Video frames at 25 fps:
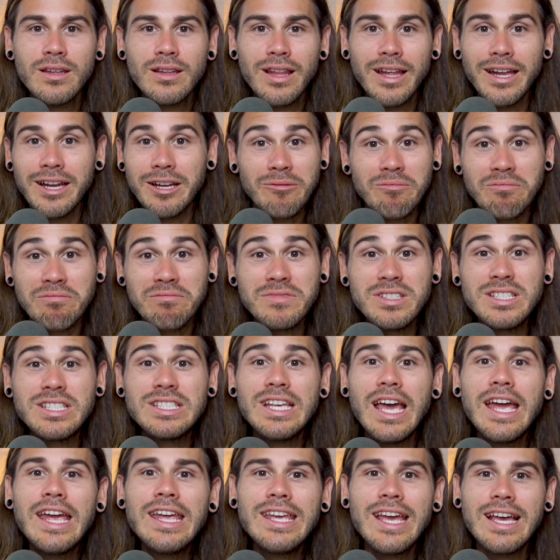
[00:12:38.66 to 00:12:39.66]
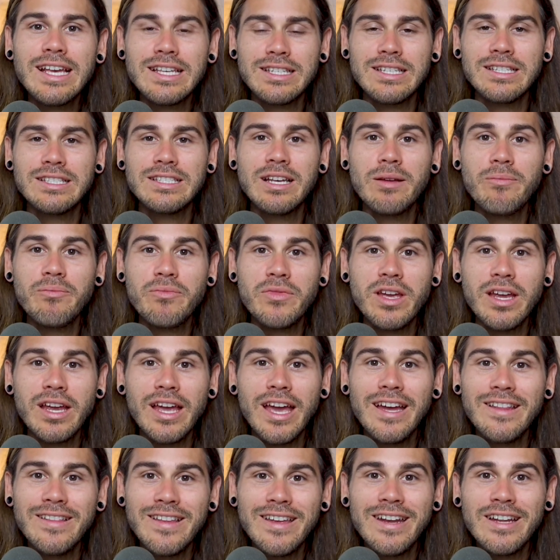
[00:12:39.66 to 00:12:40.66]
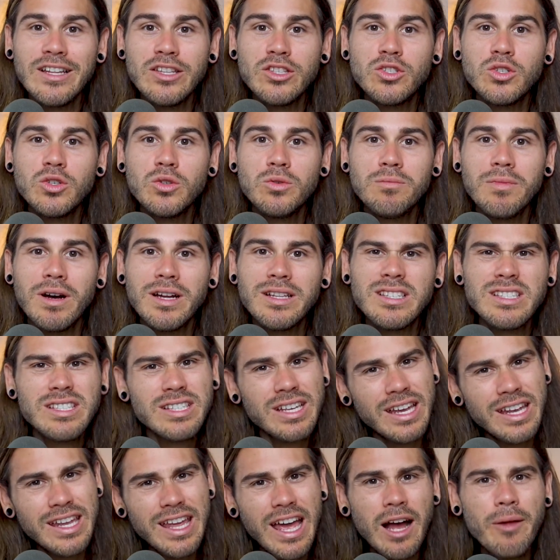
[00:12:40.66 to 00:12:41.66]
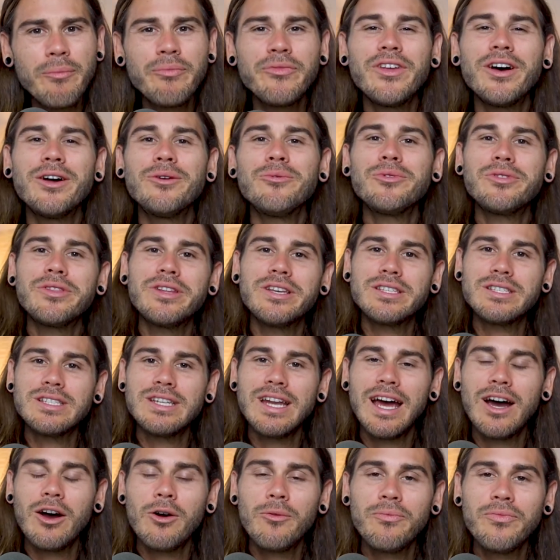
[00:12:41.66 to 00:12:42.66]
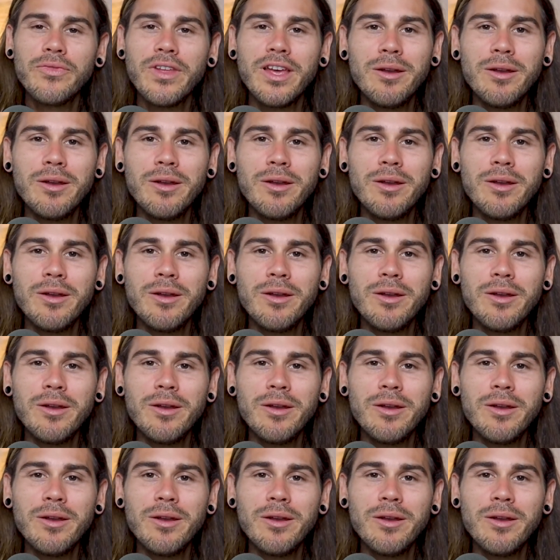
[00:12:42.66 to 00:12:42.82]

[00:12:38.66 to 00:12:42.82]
Like say yes to something and then in 2 months say, "Yeah, I'm done with this now."